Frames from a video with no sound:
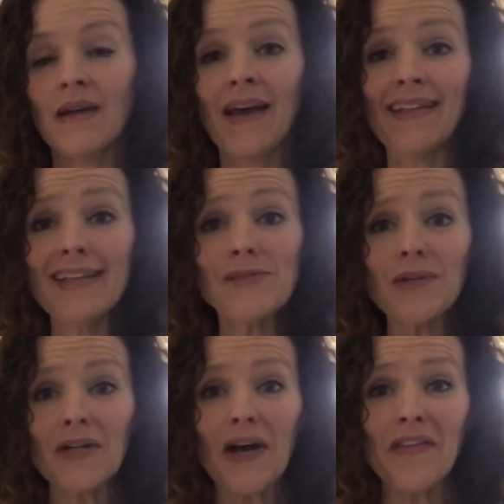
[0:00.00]
And that's
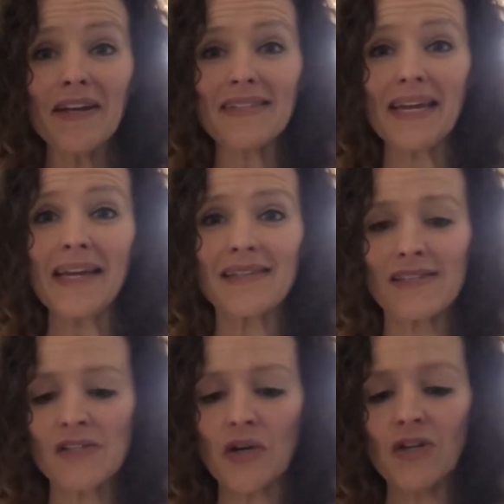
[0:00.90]
really all that it takes.
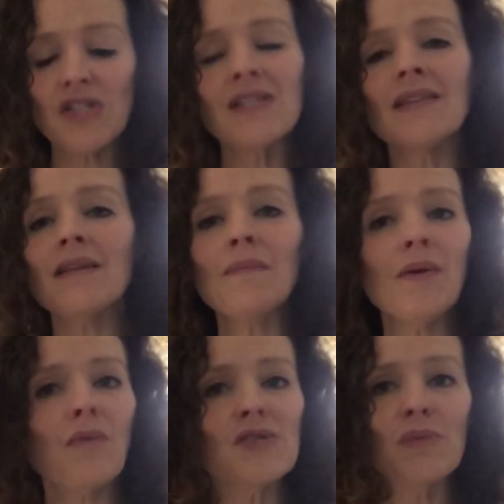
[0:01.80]
So the
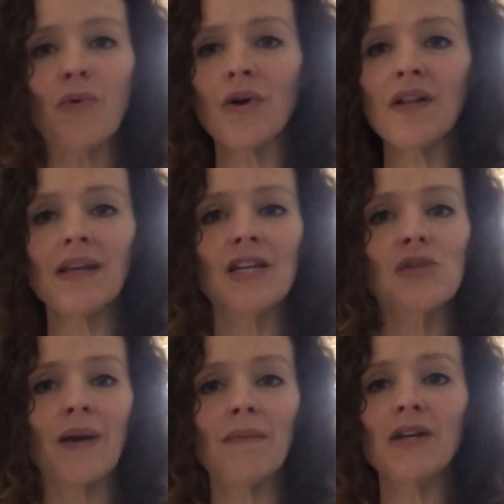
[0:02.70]
most important thing is you
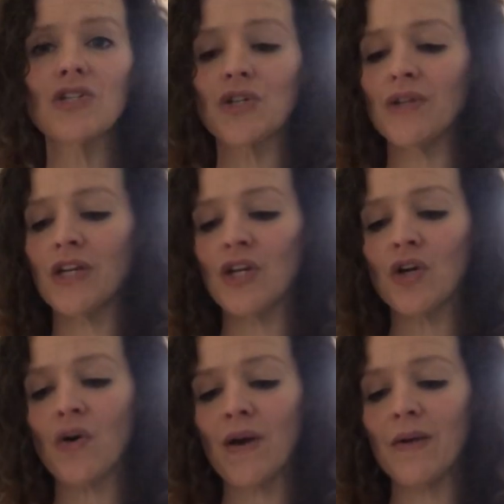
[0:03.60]
want to make sure that you're
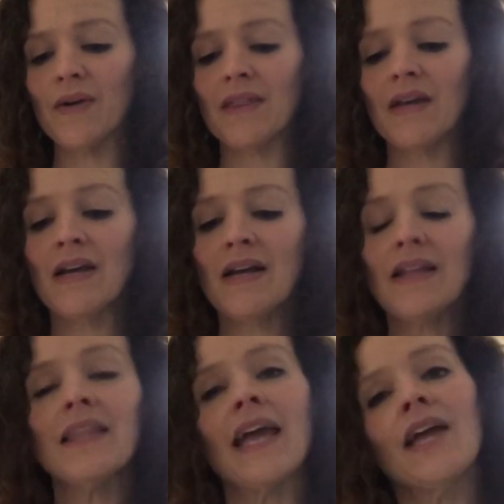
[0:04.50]
going with
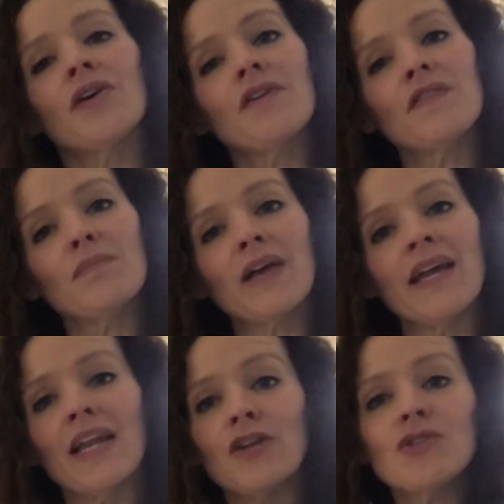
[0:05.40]
the angle of the blade,
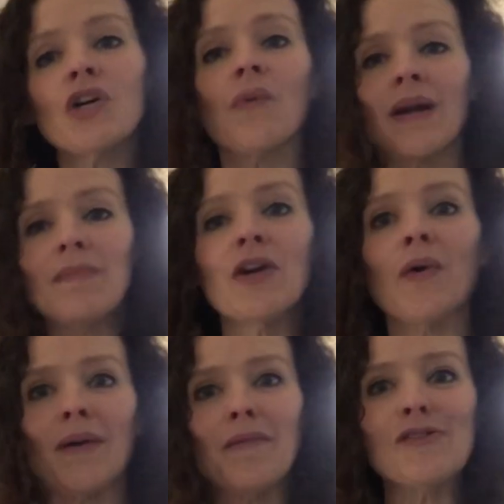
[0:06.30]
and you don't want to be
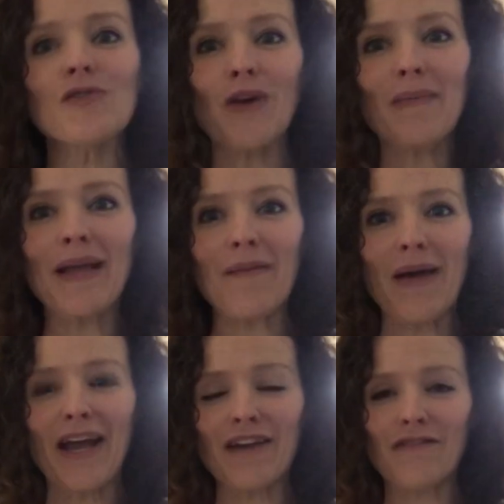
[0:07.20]
scrubbing it
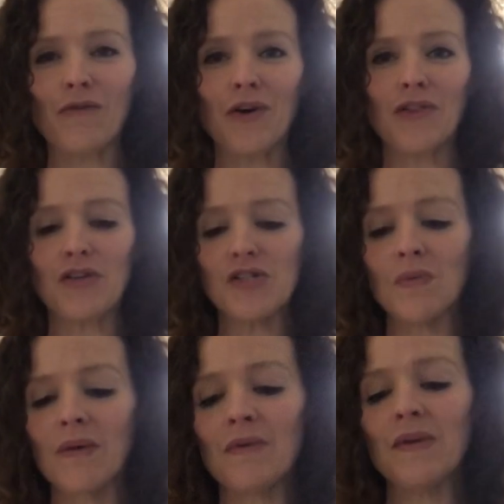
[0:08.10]
back and forth. You just
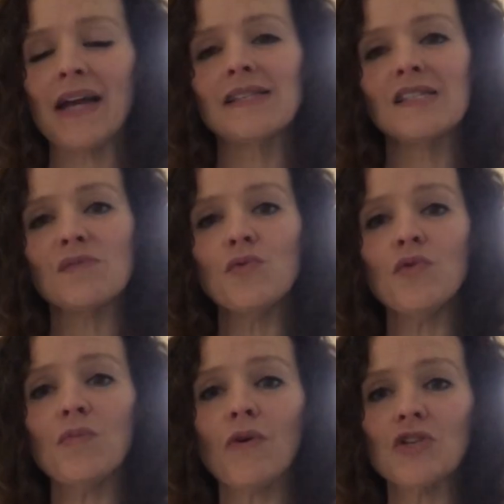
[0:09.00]
want to be nice, smooth
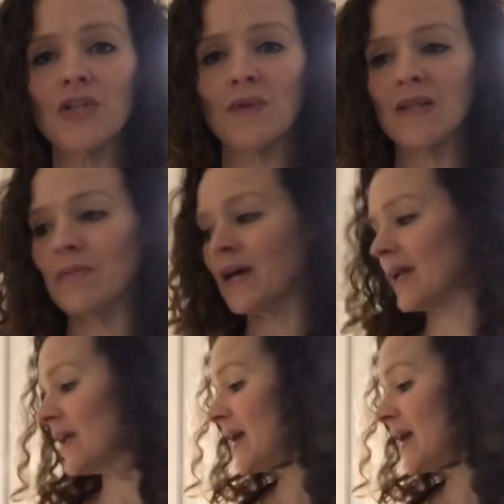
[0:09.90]
motion with the blade.